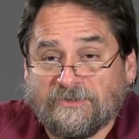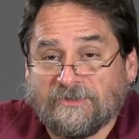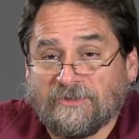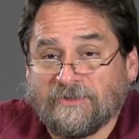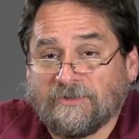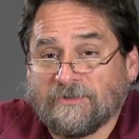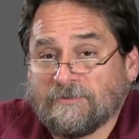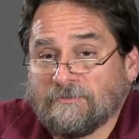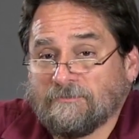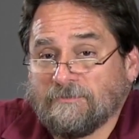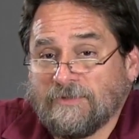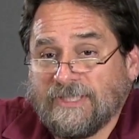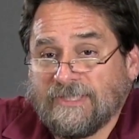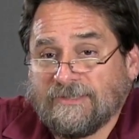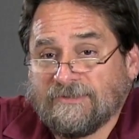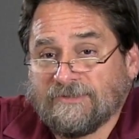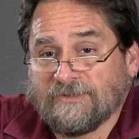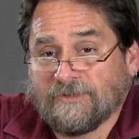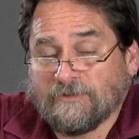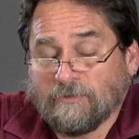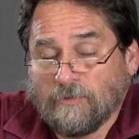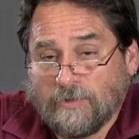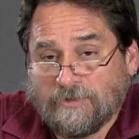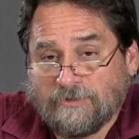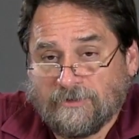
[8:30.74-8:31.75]
It
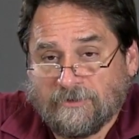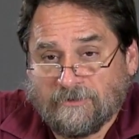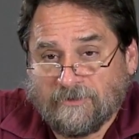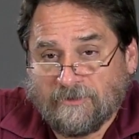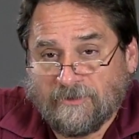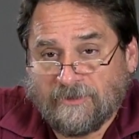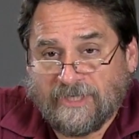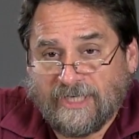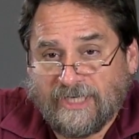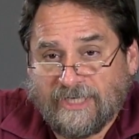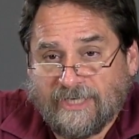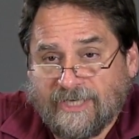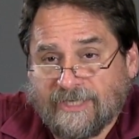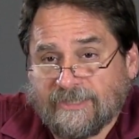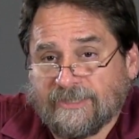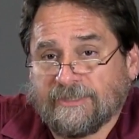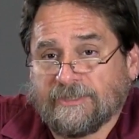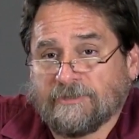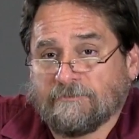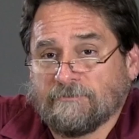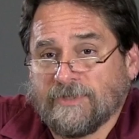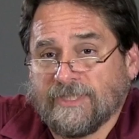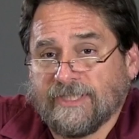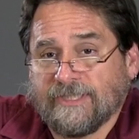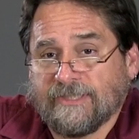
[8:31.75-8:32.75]
also means that what you're
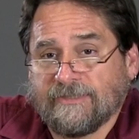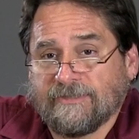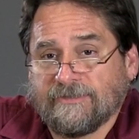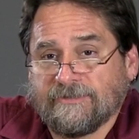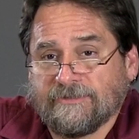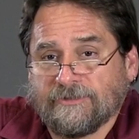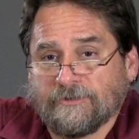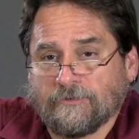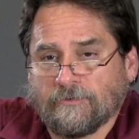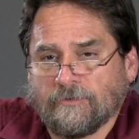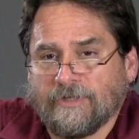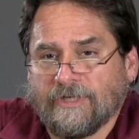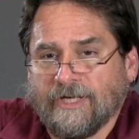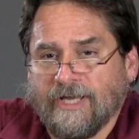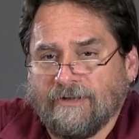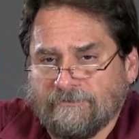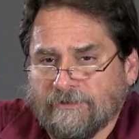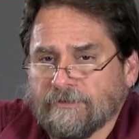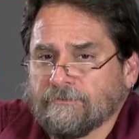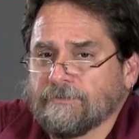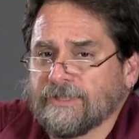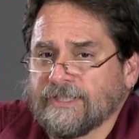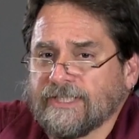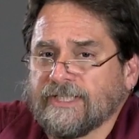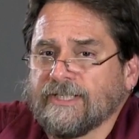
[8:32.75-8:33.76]
looking at in the monitor
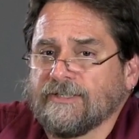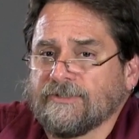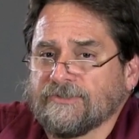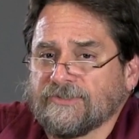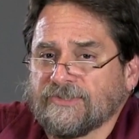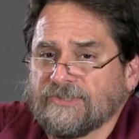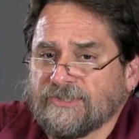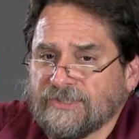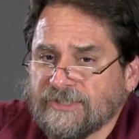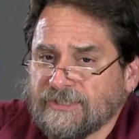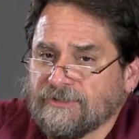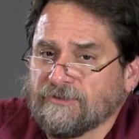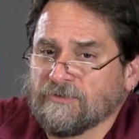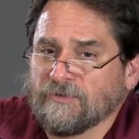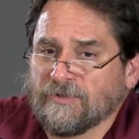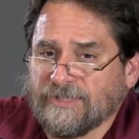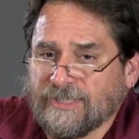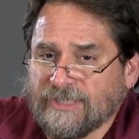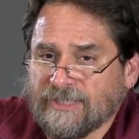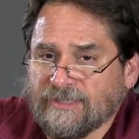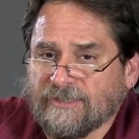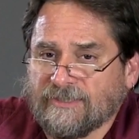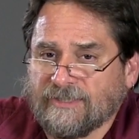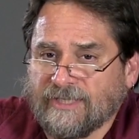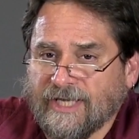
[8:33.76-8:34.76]
is what everybody else
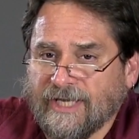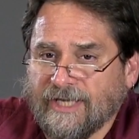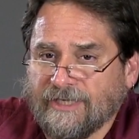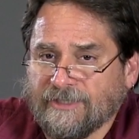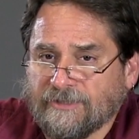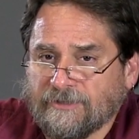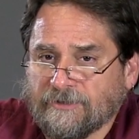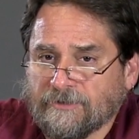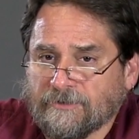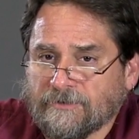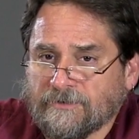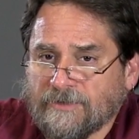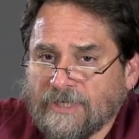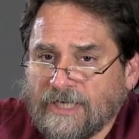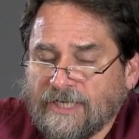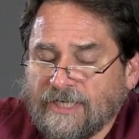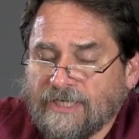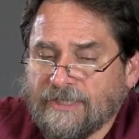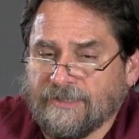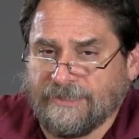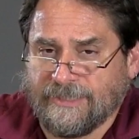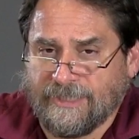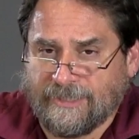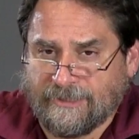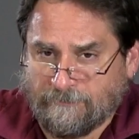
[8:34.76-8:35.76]
sees when they look at
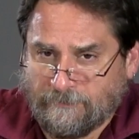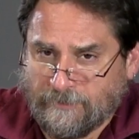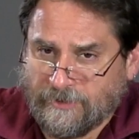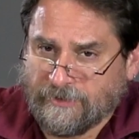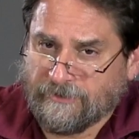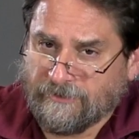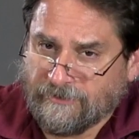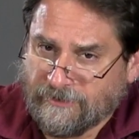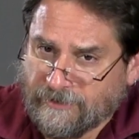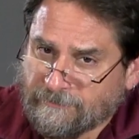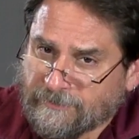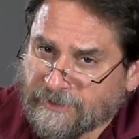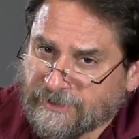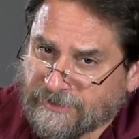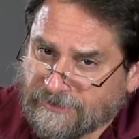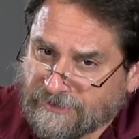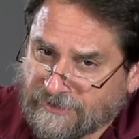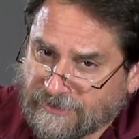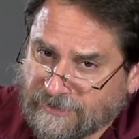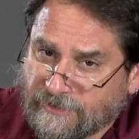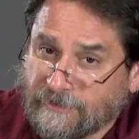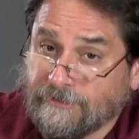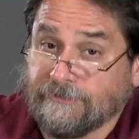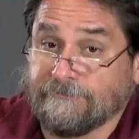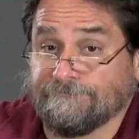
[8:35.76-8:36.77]
you, not a mirror
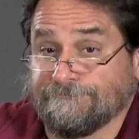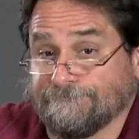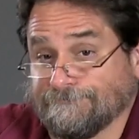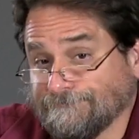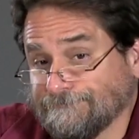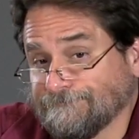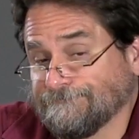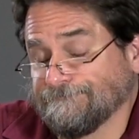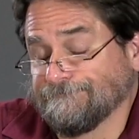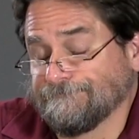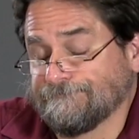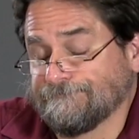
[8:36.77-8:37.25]
image.